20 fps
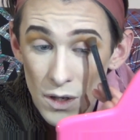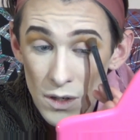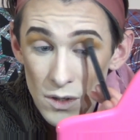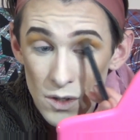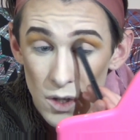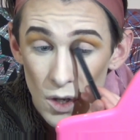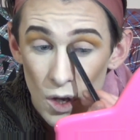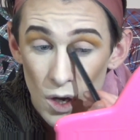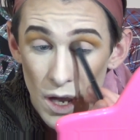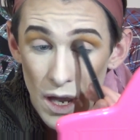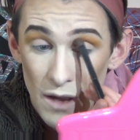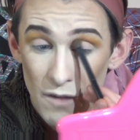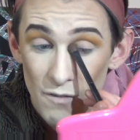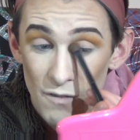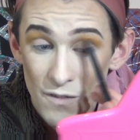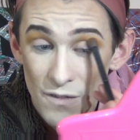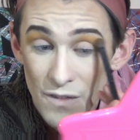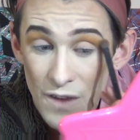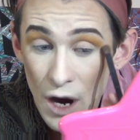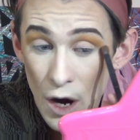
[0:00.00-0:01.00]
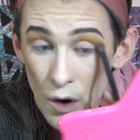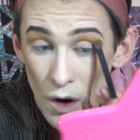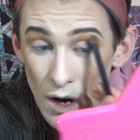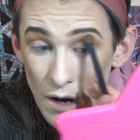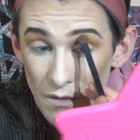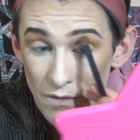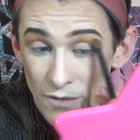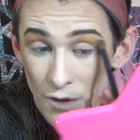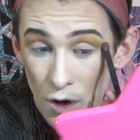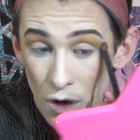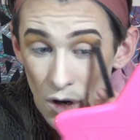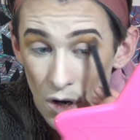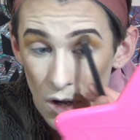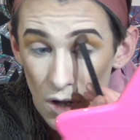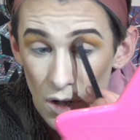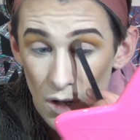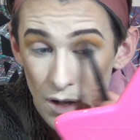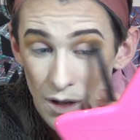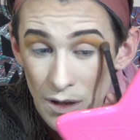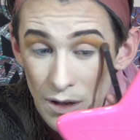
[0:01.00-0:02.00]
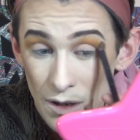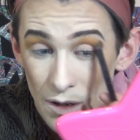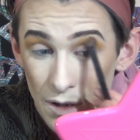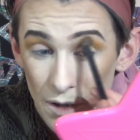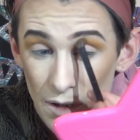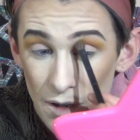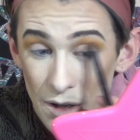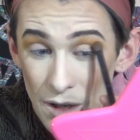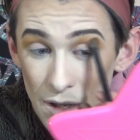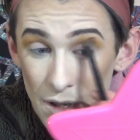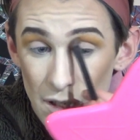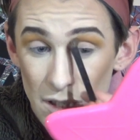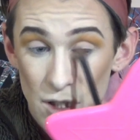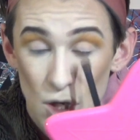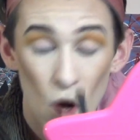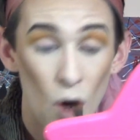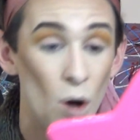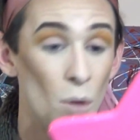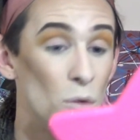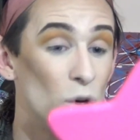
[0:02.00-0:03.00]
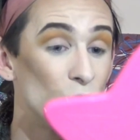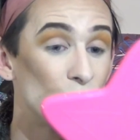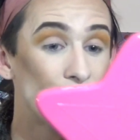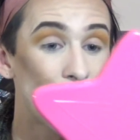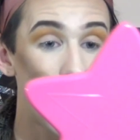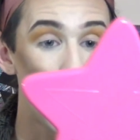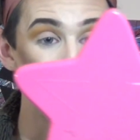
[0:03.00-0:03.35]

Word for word: It's looking very full. This almost